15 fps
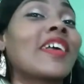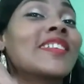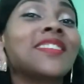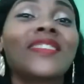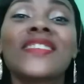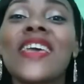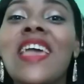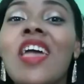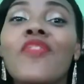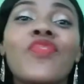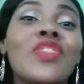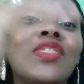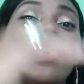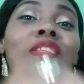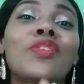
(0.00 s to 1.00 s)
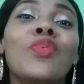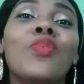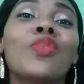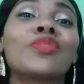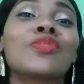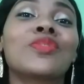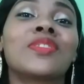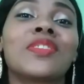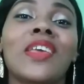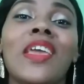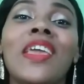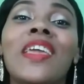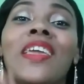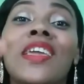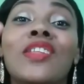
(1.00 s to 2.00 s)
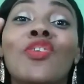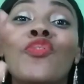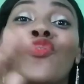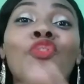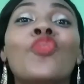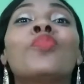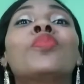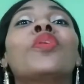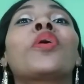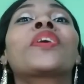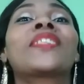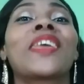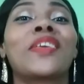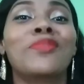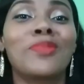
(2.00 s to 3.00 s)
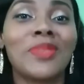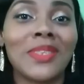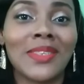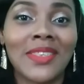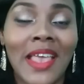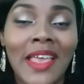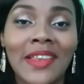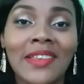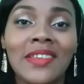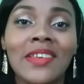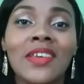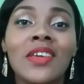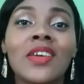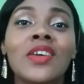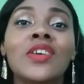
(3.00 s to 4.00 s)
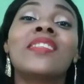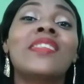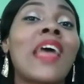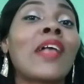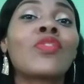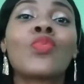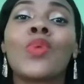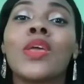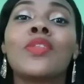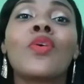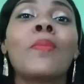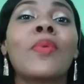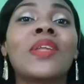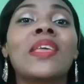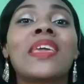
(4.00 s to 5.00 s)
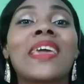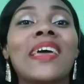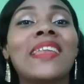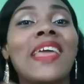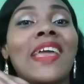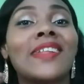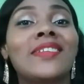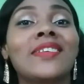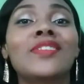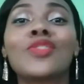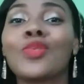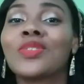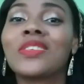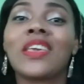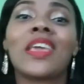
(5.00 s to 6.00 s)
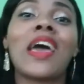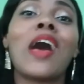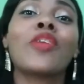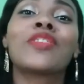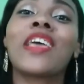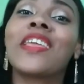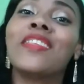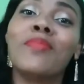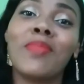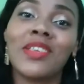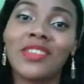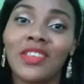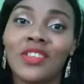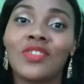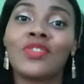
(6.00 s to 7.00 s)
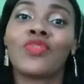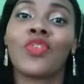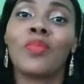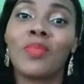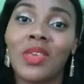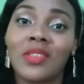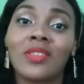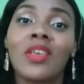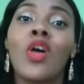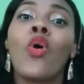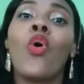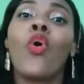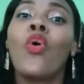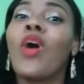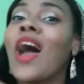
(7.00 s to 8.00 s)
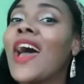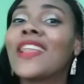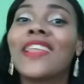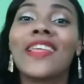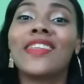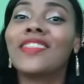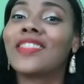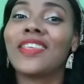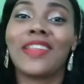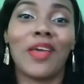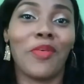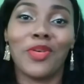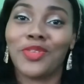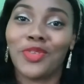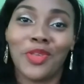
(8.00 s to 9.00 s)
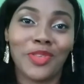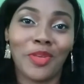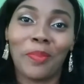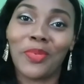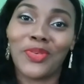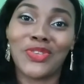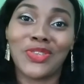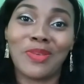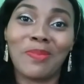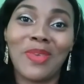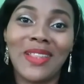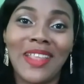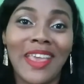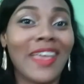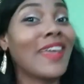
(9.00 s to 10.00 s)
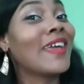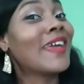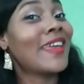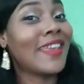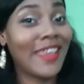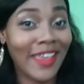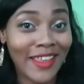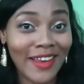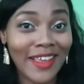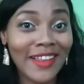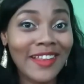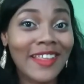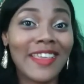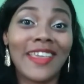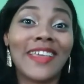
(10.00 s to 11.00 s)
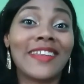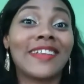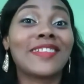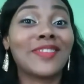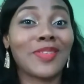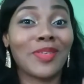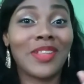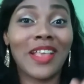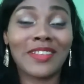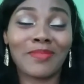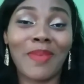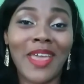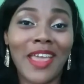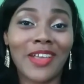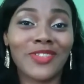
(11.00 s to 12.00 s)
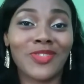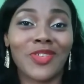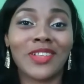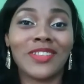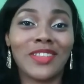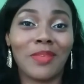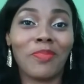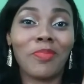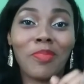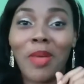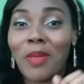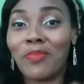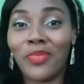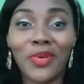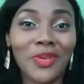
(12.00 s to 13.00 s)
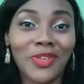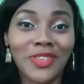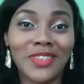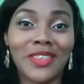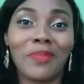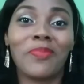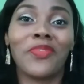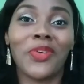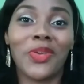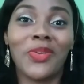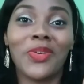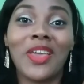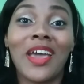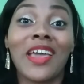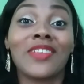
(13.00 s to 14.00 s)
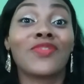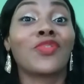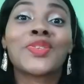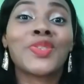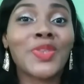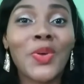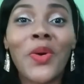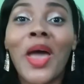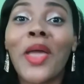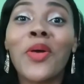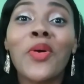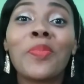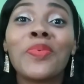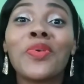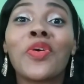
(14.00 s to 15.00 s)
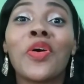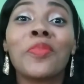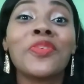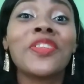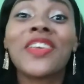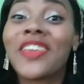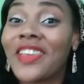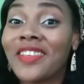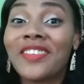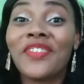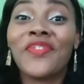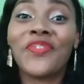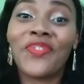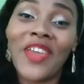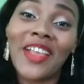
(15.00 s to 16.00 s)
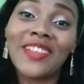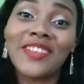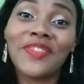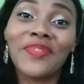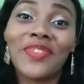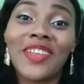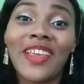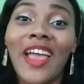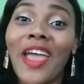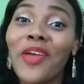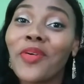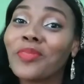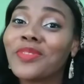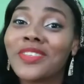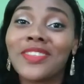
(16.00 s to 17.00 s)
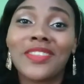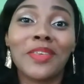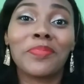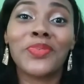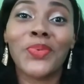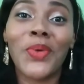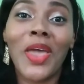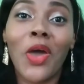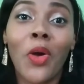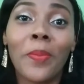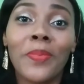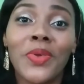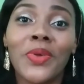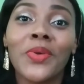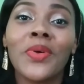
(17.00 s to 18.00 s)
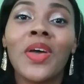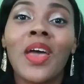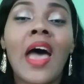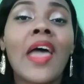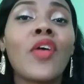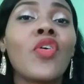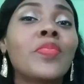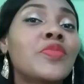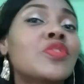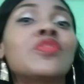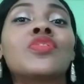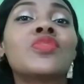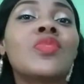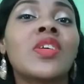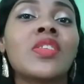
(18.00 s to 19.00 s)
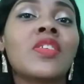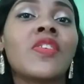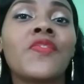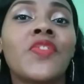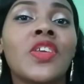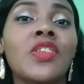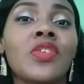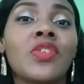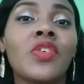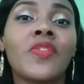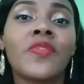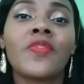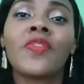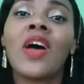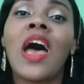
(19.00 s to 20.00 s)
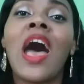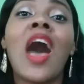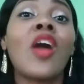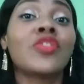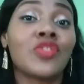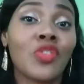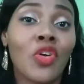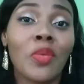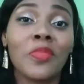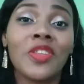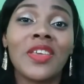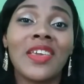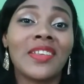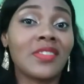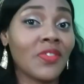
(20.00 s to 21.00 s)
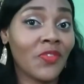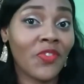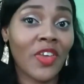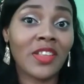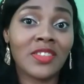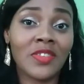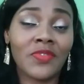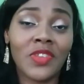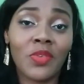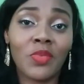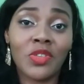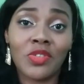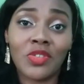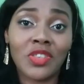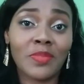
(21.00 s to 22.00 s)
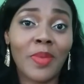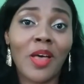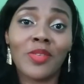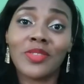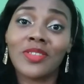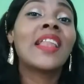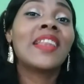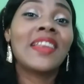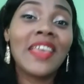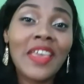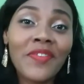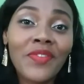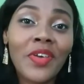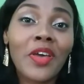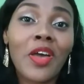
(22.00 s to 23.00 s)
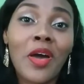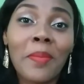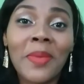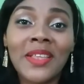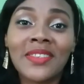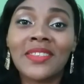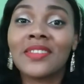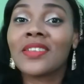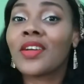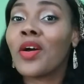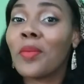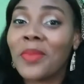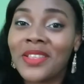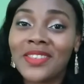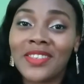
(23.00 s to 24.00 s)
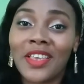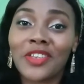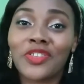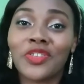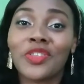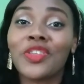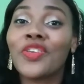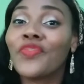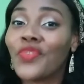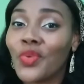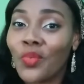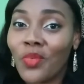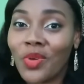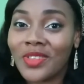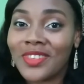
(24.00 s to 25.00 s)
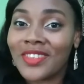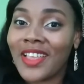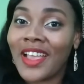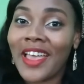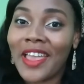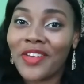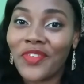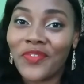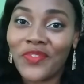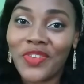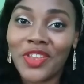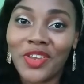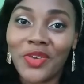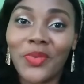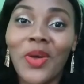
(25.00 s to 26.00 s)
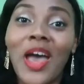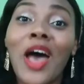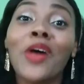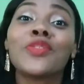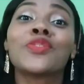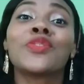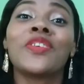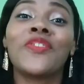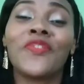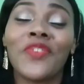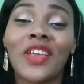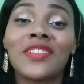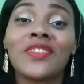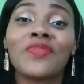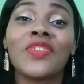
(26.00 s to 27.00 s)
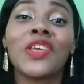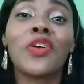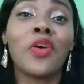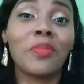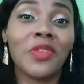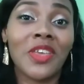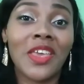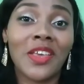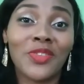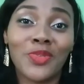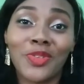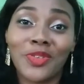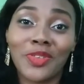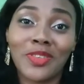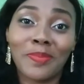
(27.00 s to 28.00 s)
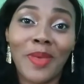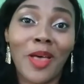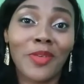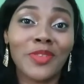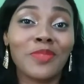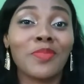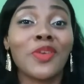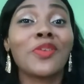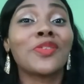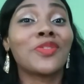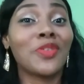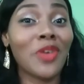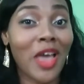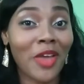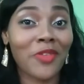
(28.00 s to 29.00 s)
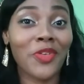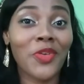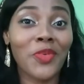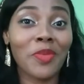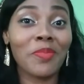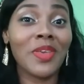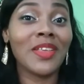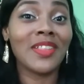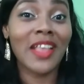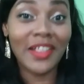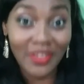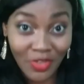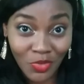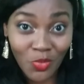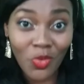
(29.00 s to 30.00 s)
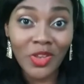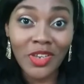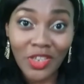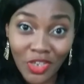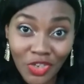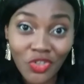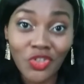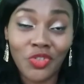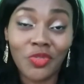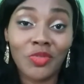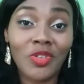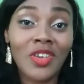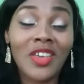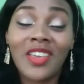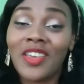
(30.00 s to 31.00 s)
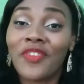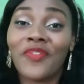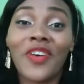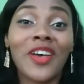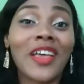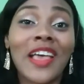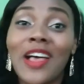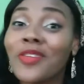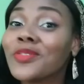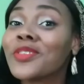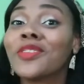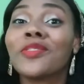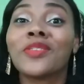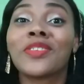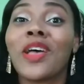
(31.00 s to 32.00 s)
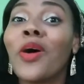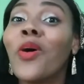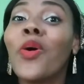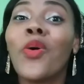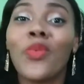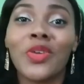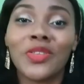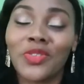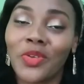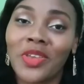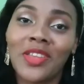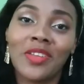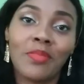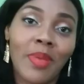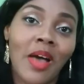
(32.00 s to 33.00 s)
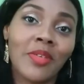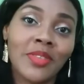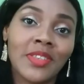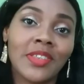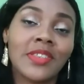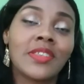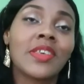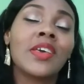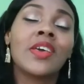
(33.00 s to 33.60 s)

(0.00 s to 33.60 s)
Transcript: Say everything you want to say in a full block, then you send. That way nobody can edit or take out any message from it or add anything that was not supposed to be there. Get it? So that's my extra tip, my bonus tip for you guys. So I hope you communicate effectively. I hope these tips will help you. I hope to do another video of how to communicate effectively with your spouse. Leave a comment in the comment section if you want that kind of video, how to effectively communicate with your spouse, because you agree with me, that is one issue. In fact, counselors are always talking about it.